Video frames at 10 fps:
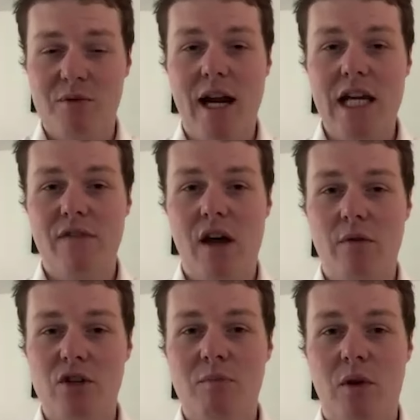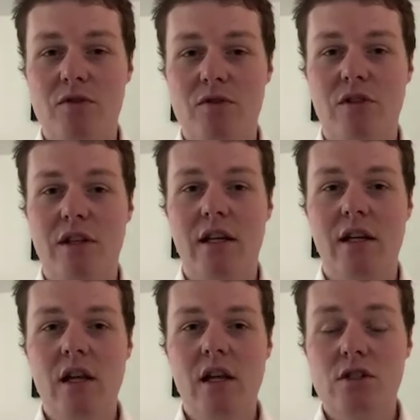praise for her response to the
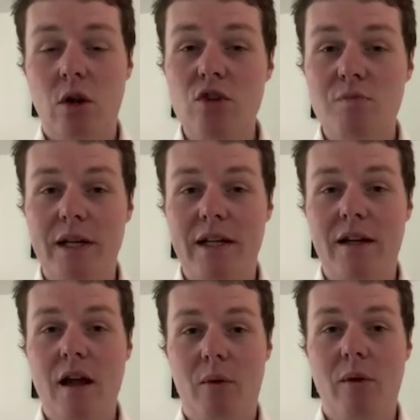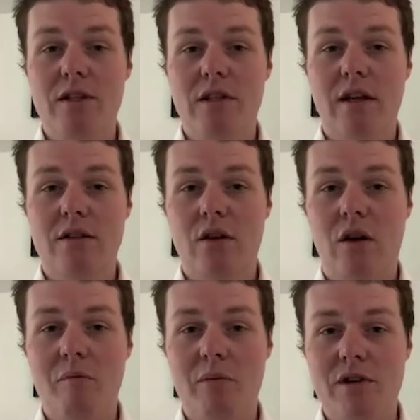Salisbury poisonings
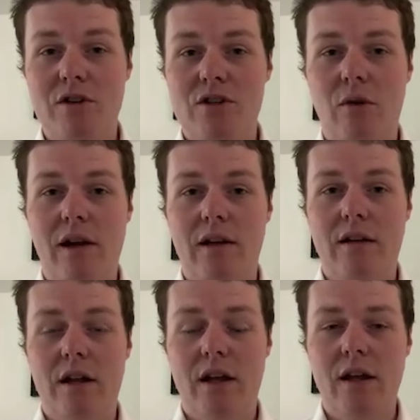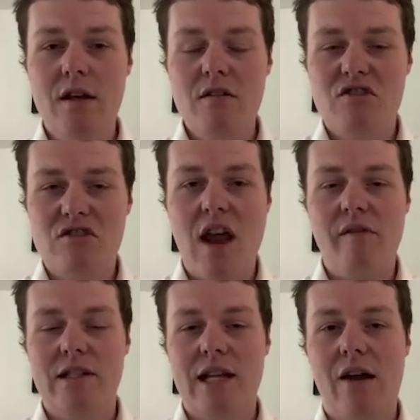on British soil and her
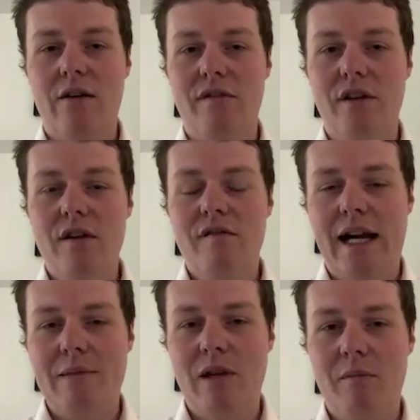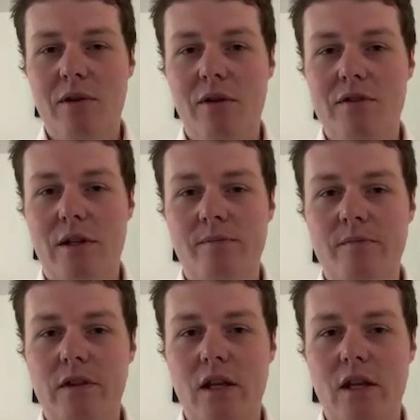staring down of Vladimir Putin.